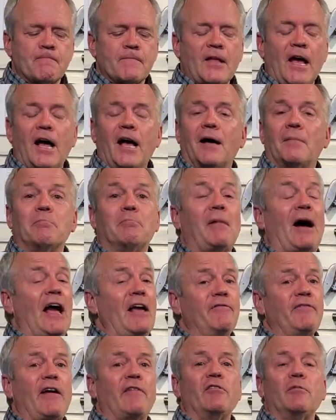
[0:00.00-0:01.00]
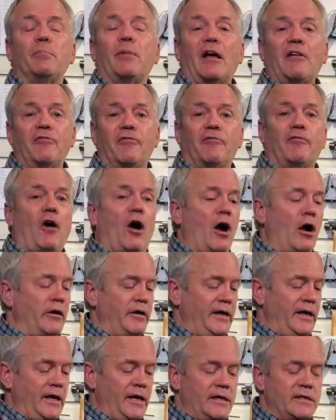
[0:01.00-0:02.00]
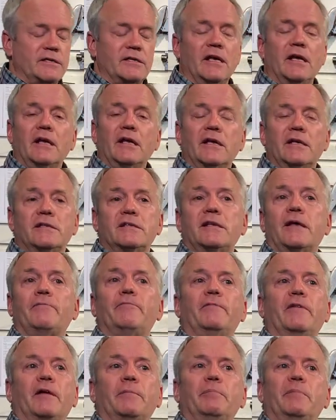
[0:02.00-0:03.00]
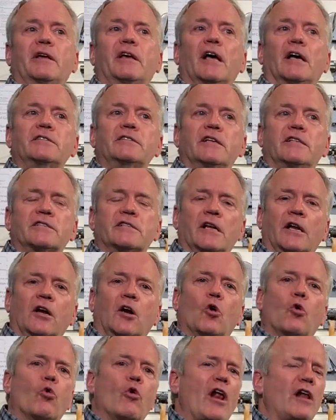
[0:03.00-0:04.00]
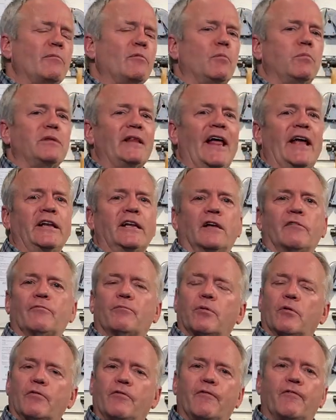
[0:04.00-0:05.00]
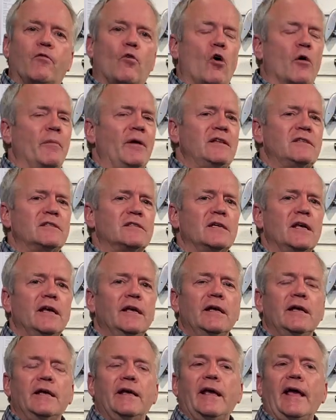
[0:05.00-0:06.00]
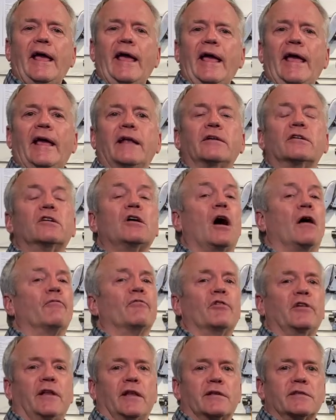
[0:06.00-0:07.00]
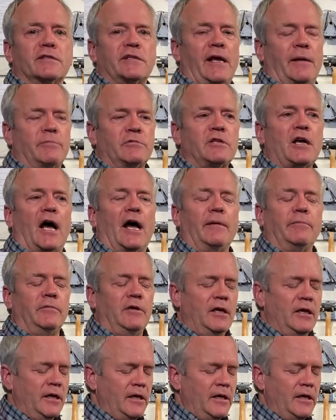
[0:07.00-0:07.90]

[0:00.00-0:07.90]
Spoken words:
My favorite by far is ZipFit because it's an incredible blend of performance and comfort at the same time.